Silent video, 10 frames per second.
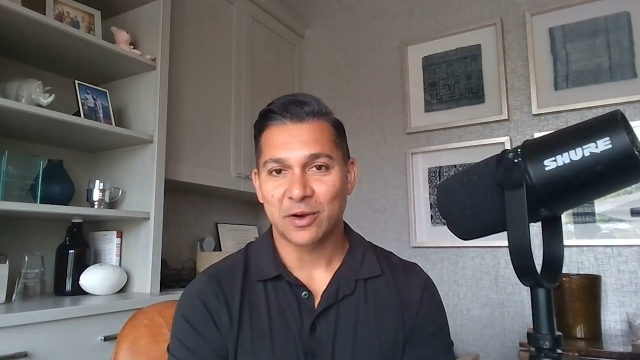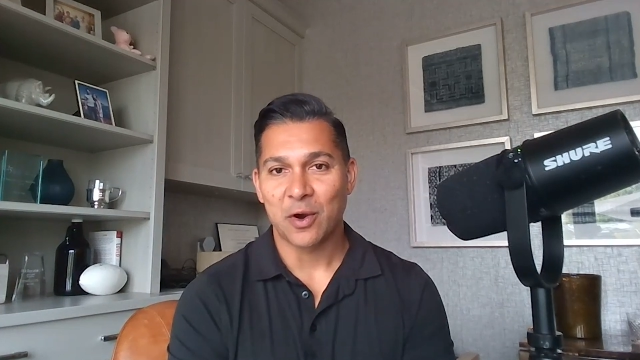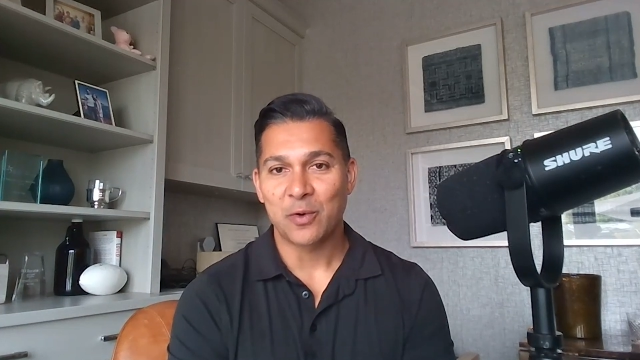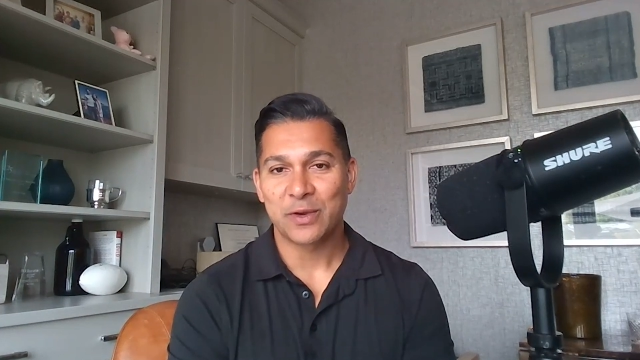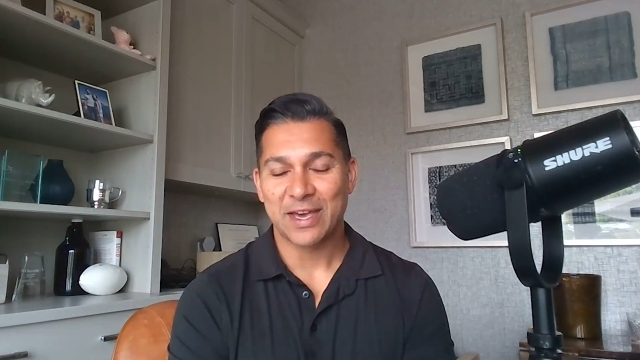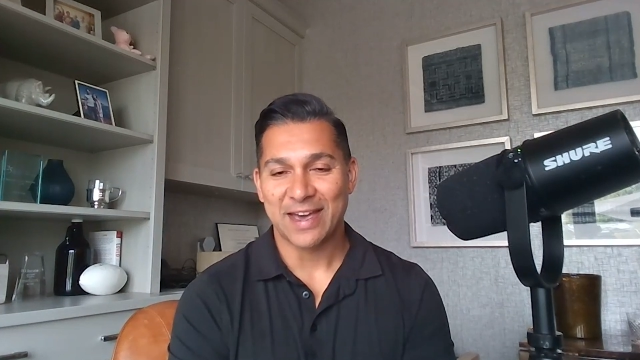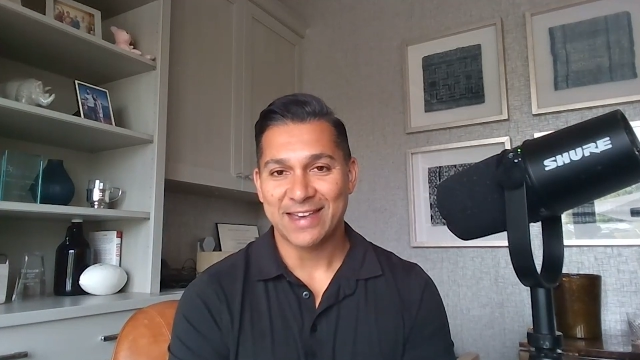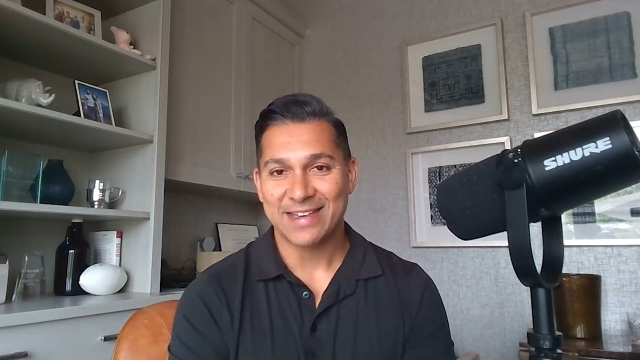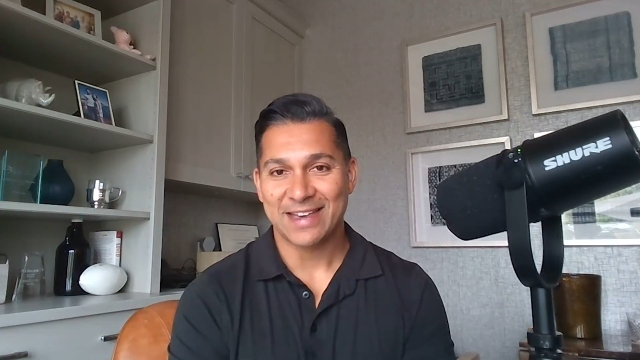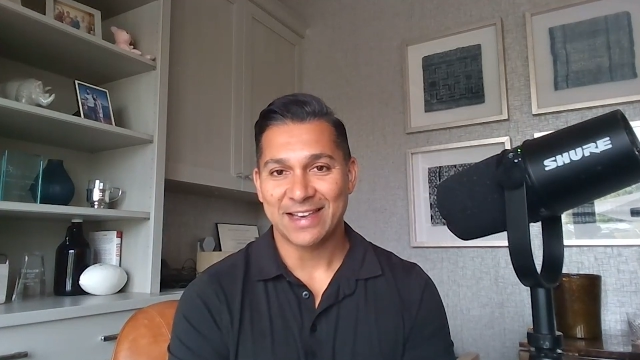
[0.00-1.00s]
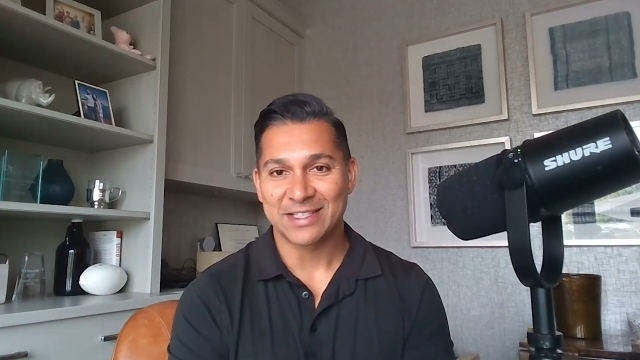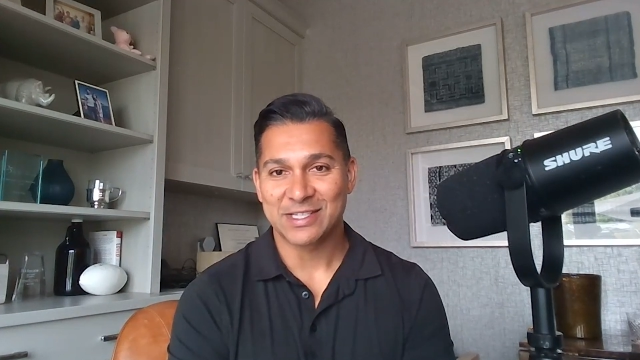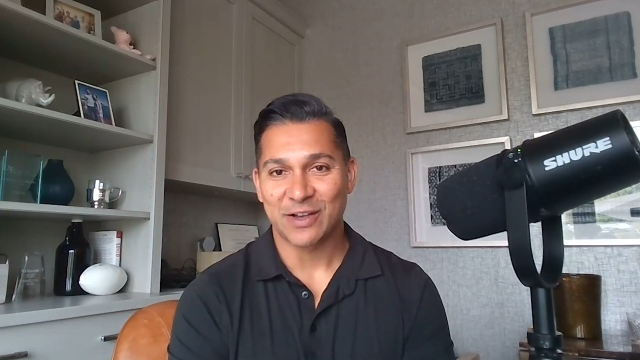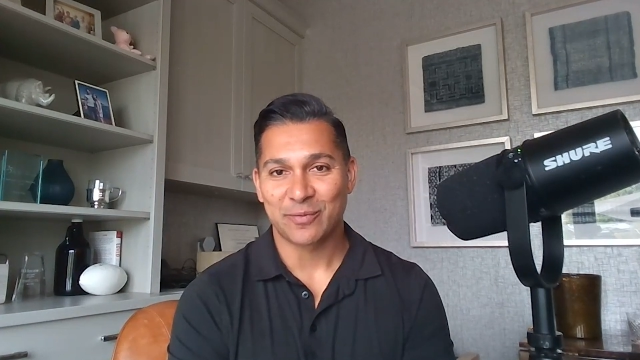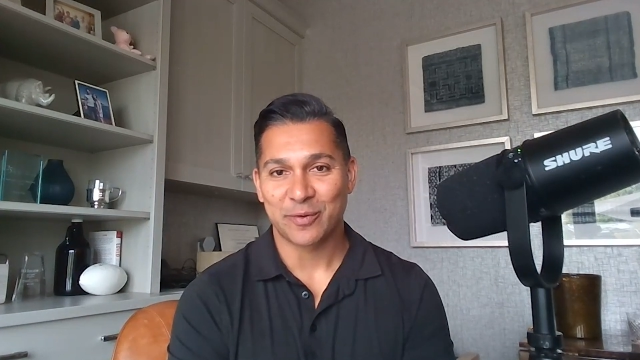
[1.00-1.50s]
okay and
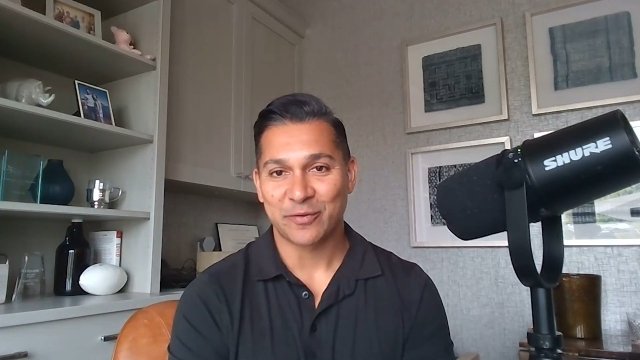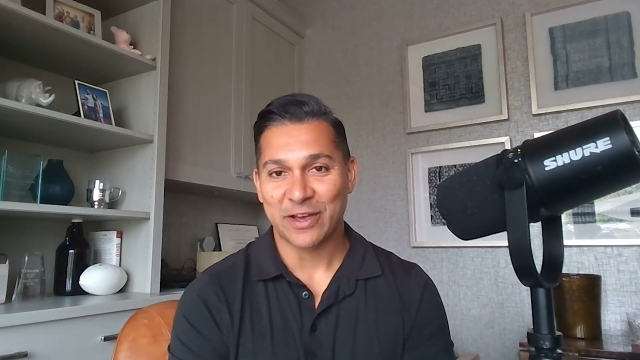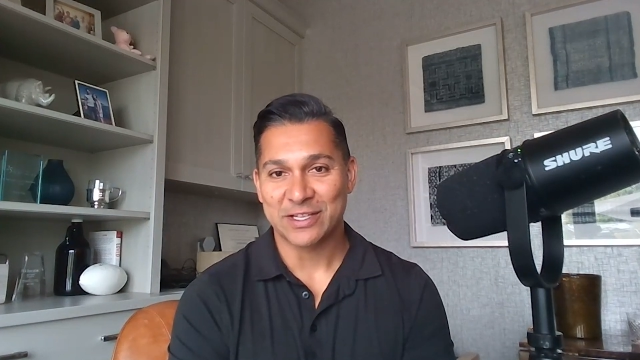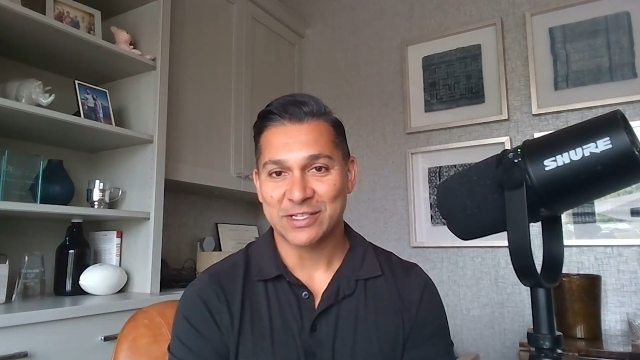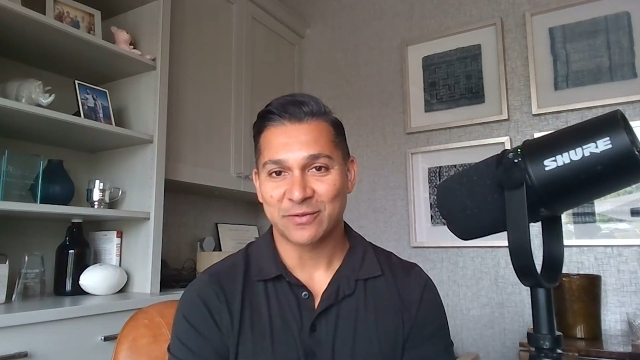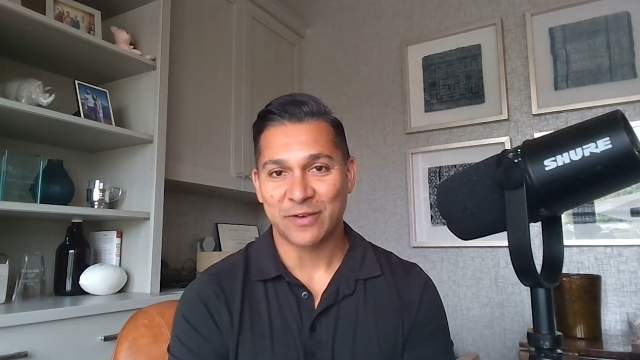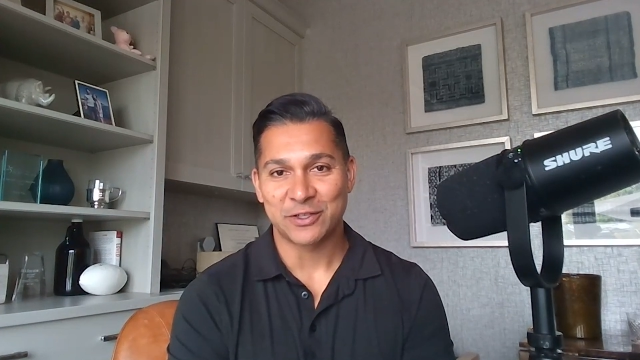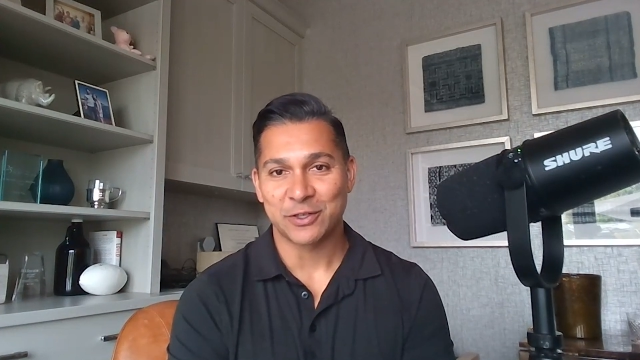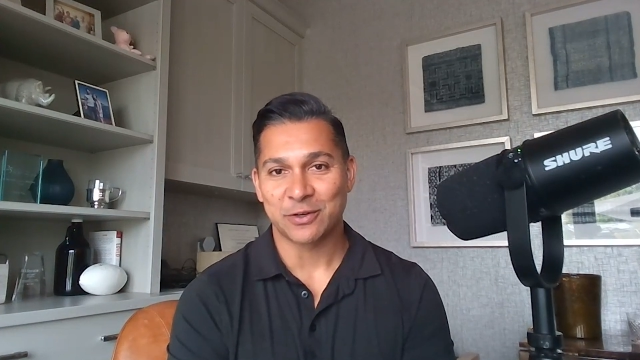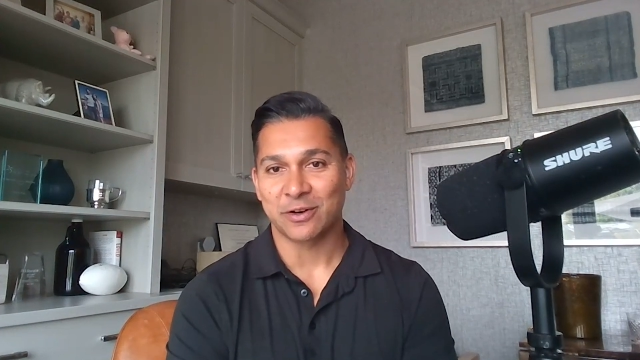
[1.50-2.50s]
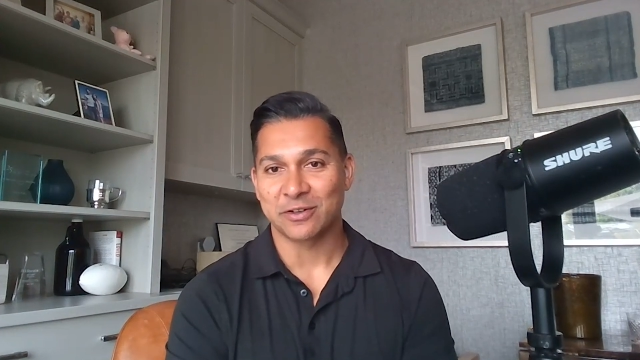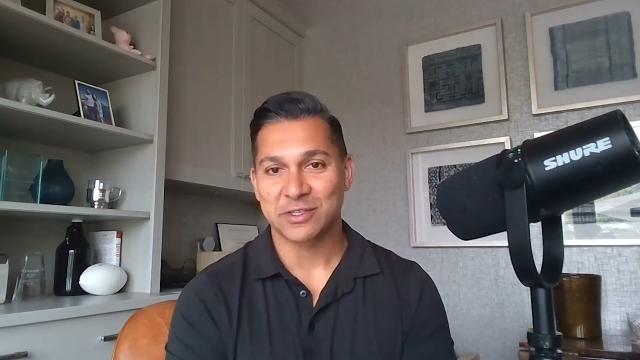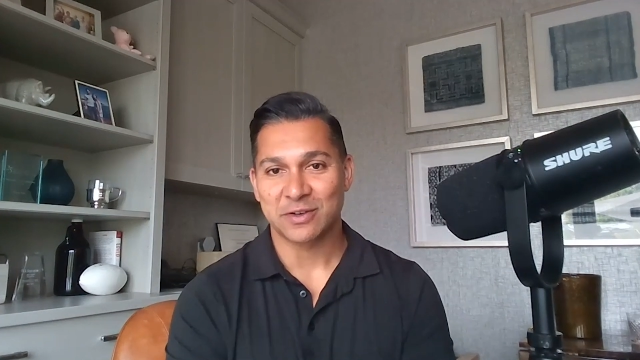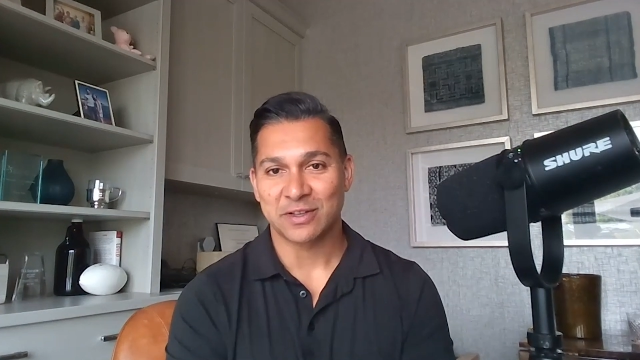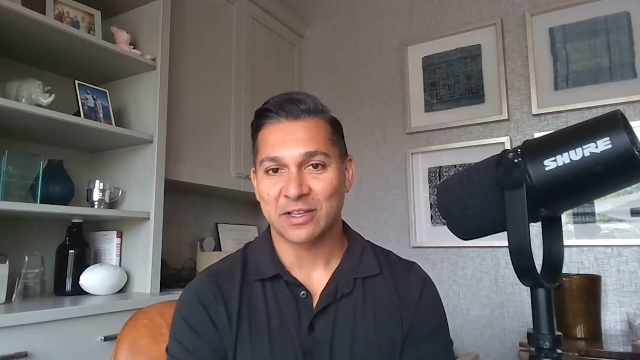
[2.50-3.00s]
self-professed venture nerds, right?